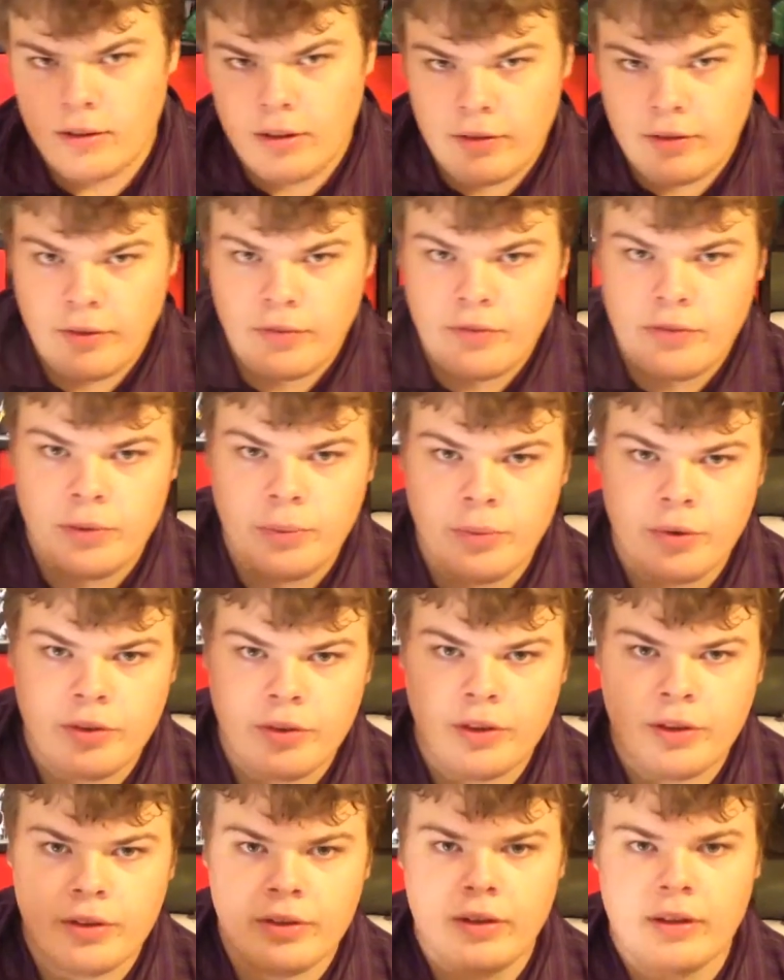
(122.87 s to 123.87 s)
have a few more
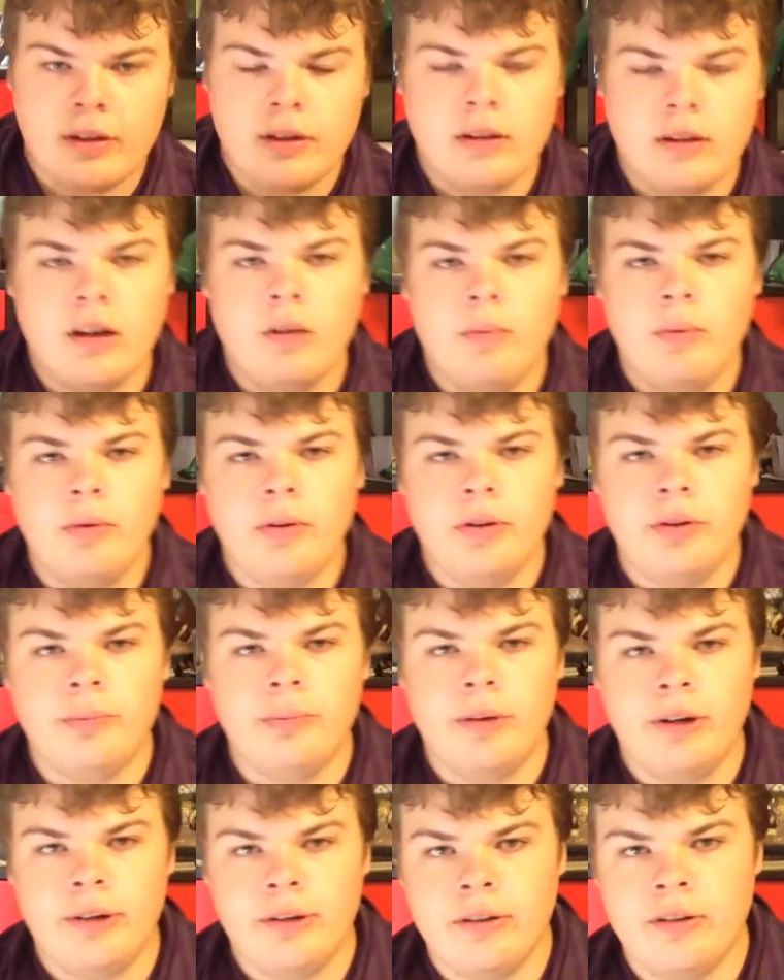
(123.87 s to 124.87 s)
things, like a couple new
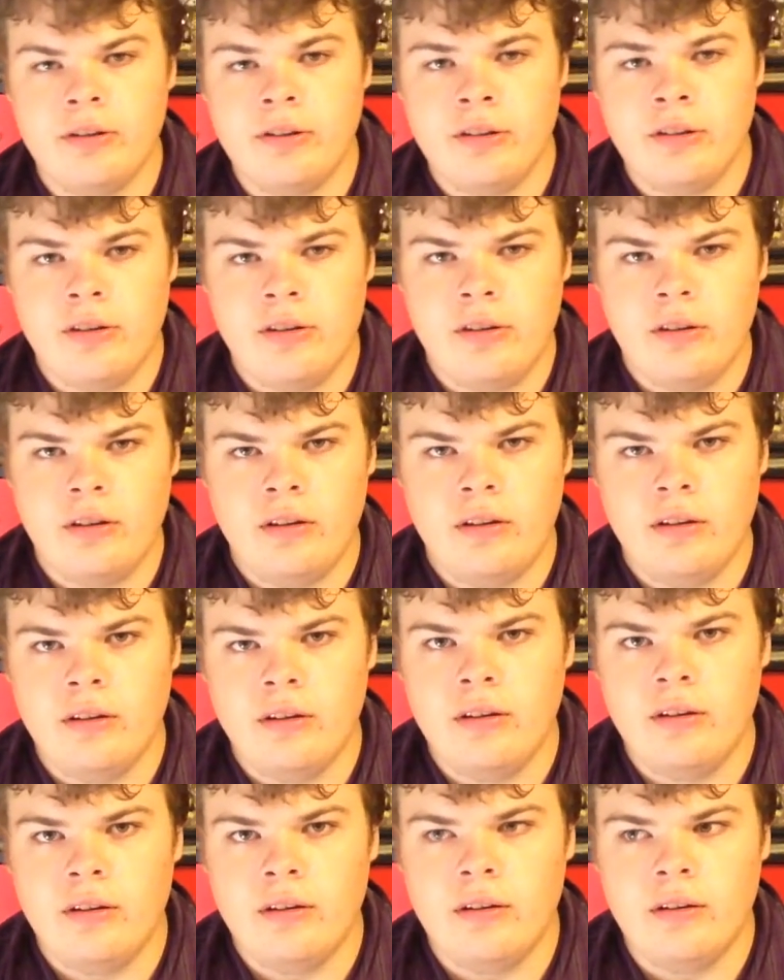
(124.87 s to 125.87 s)
monsters,
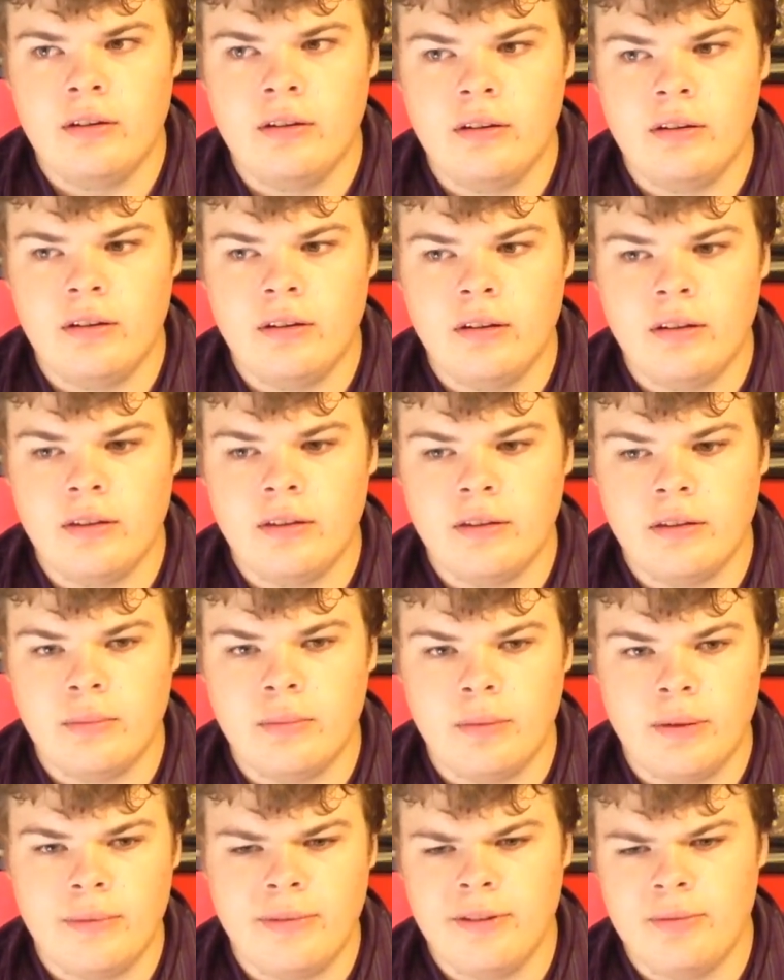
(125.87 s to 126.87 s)
and I think
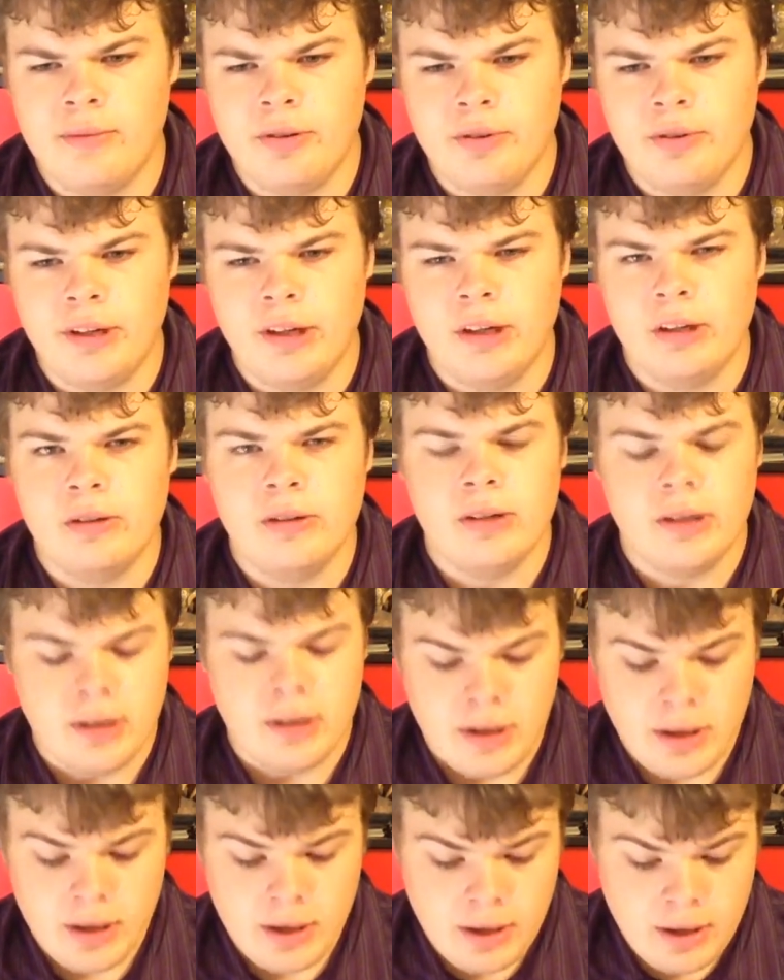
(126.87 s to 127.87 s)
maybe some new gear.
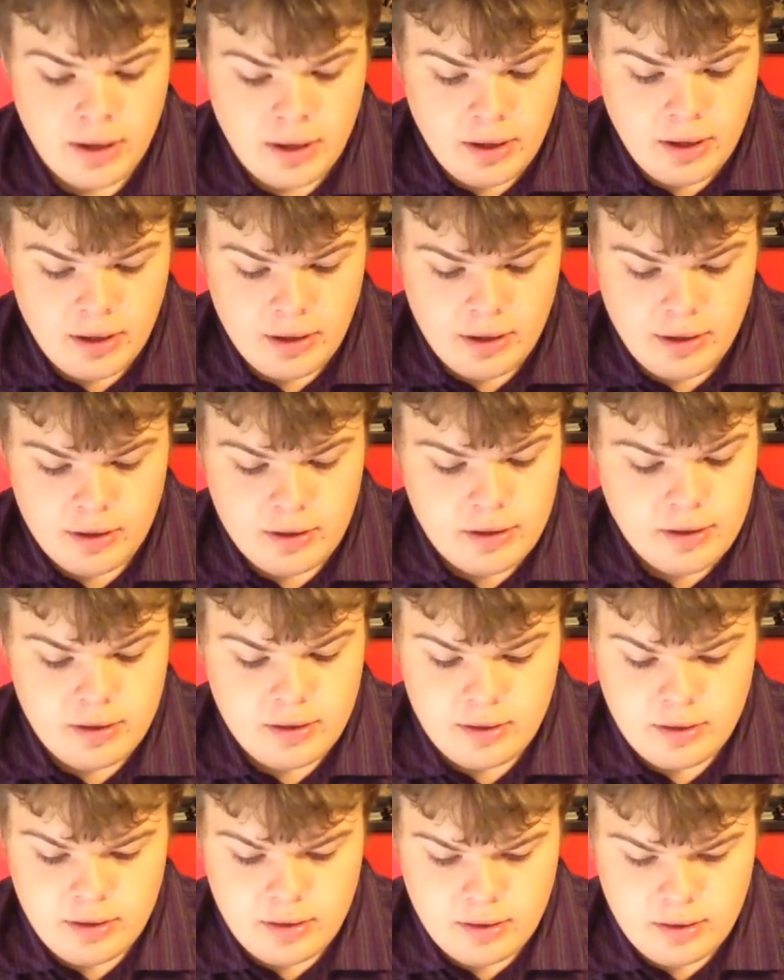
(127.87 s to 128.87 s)

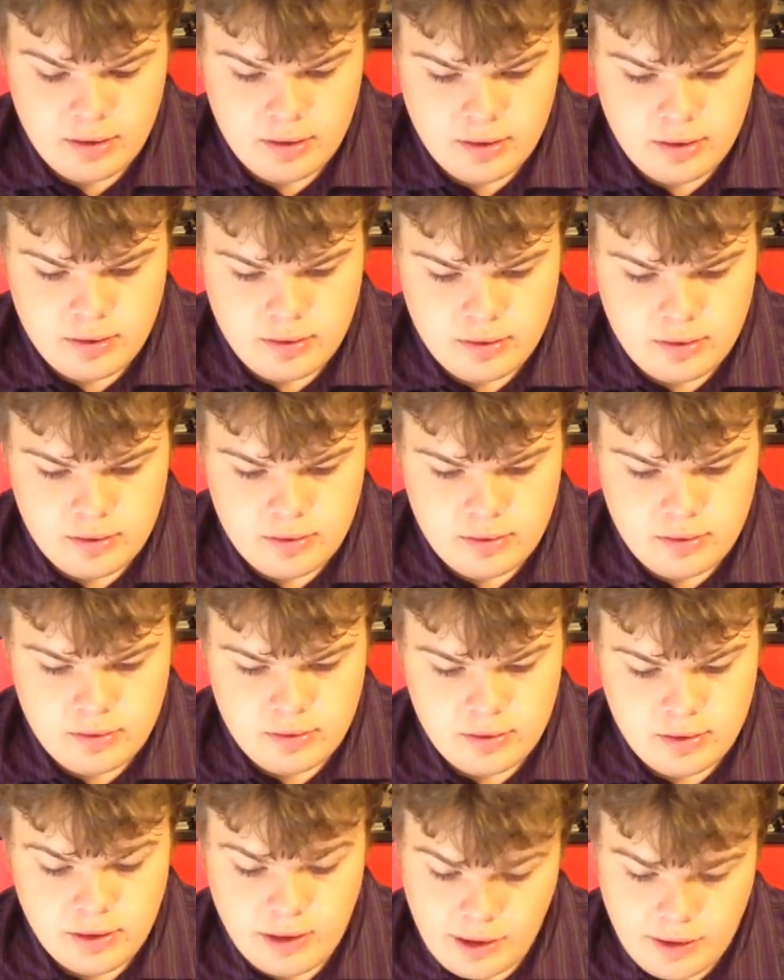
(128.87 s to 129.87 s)
It's
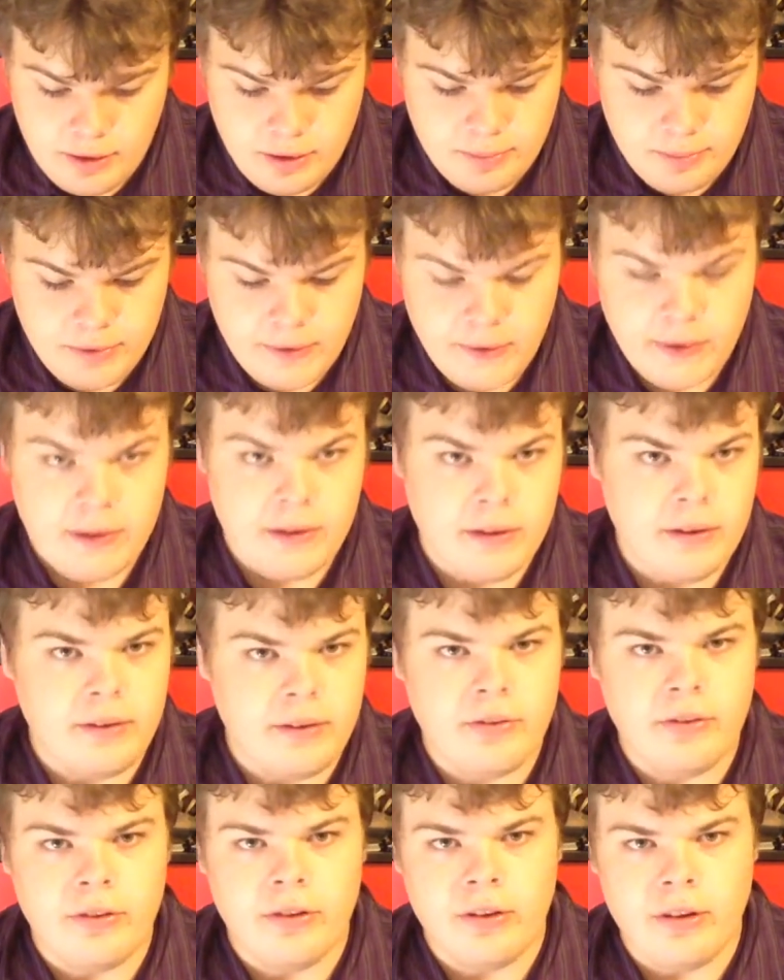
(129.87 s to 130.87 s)
an updated,
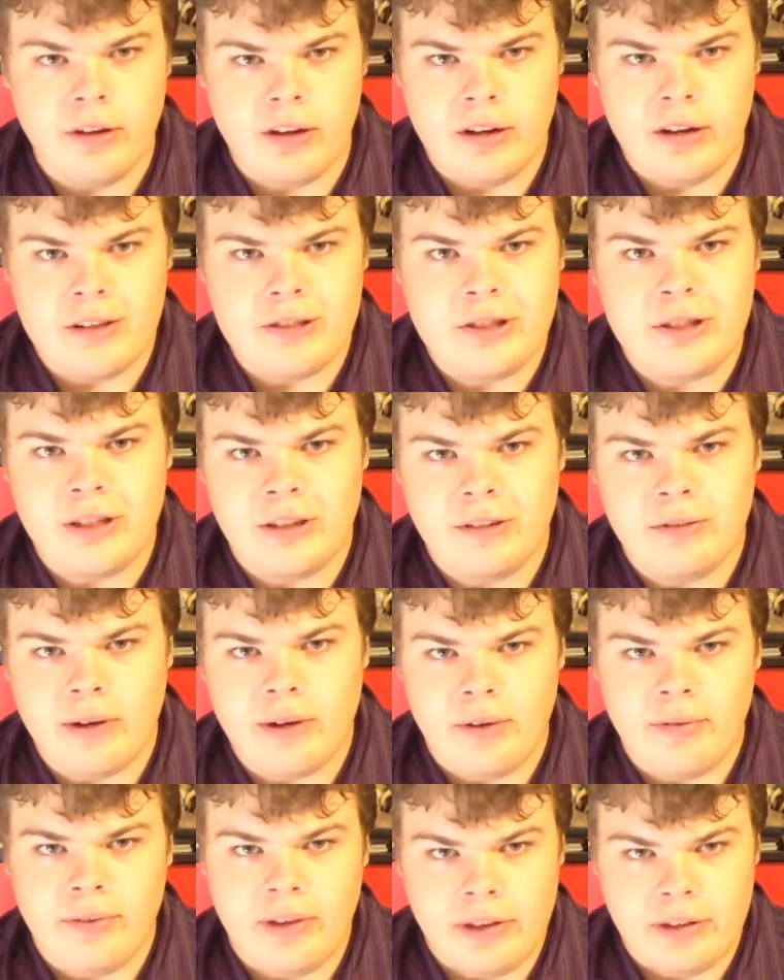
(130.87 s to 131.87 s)
in HD
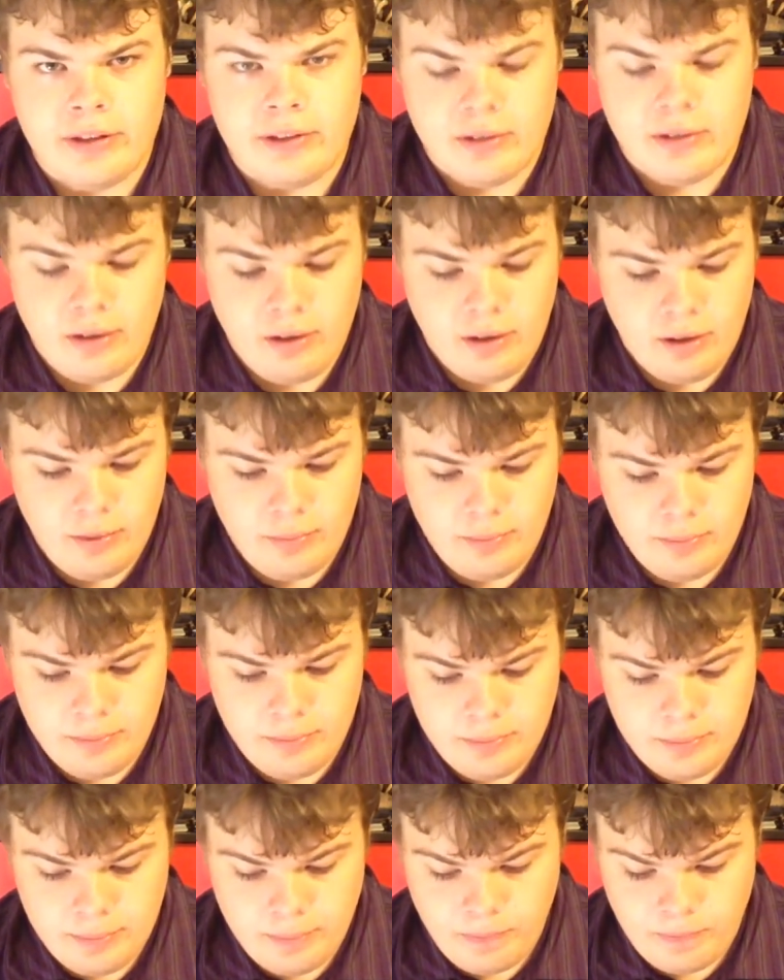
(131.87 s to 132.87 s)
graphics. Um,
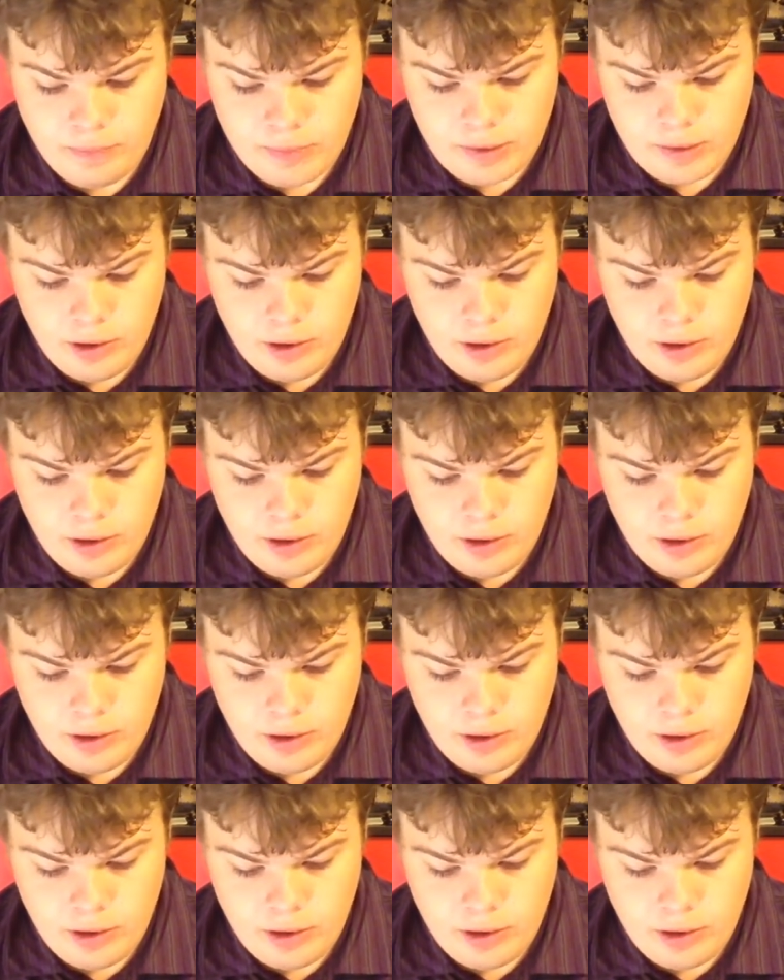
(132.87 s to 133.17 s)
I